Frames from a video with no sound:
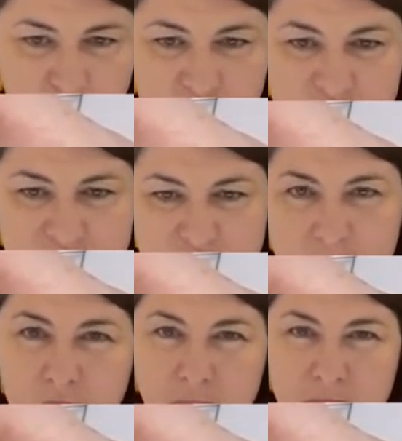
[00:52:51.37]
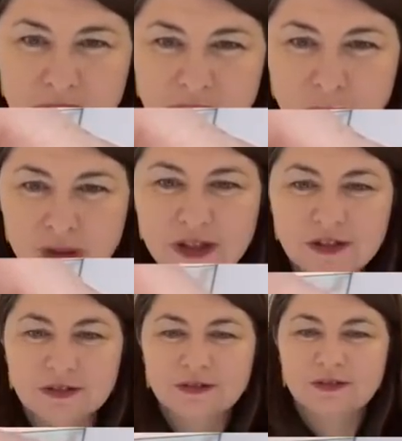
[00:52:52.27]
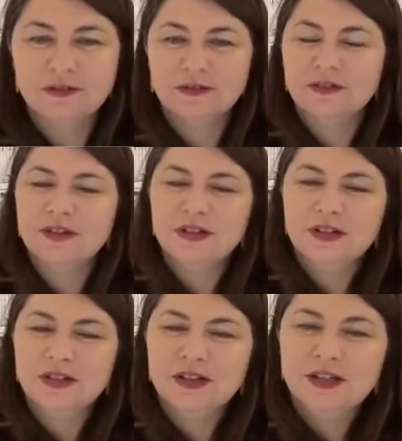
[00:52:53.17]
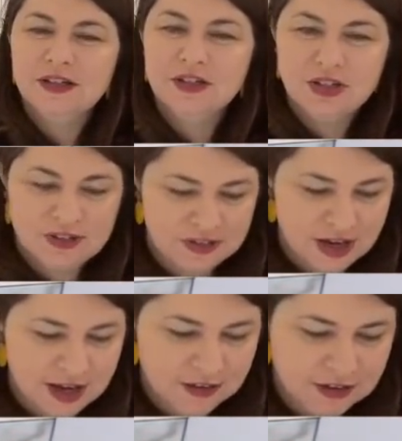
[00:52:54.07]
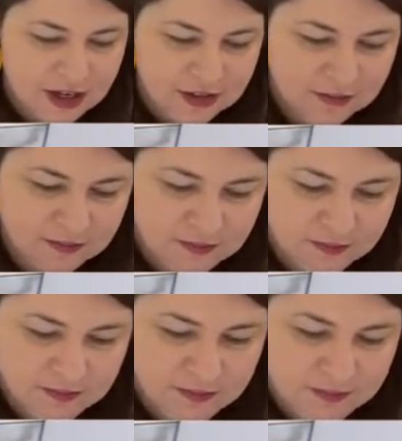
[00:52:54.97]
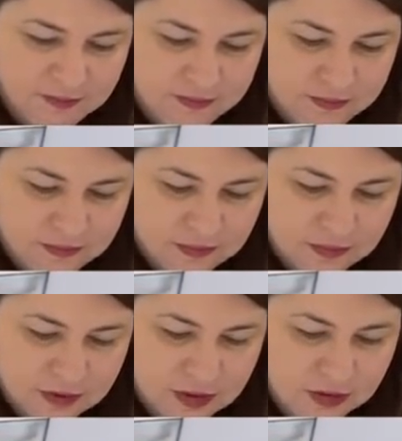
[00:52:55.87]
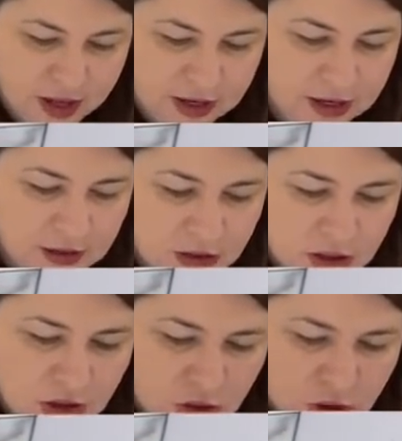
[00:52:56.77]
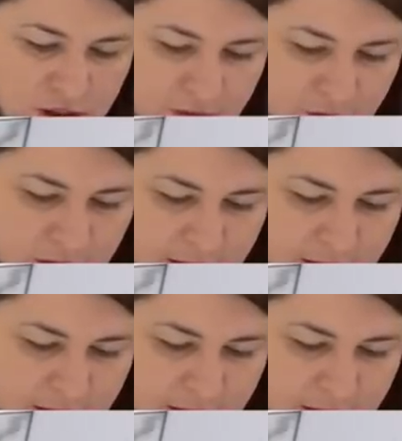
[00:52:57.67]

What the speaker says: you wanted to step it up a little bit and just add that layer, you could even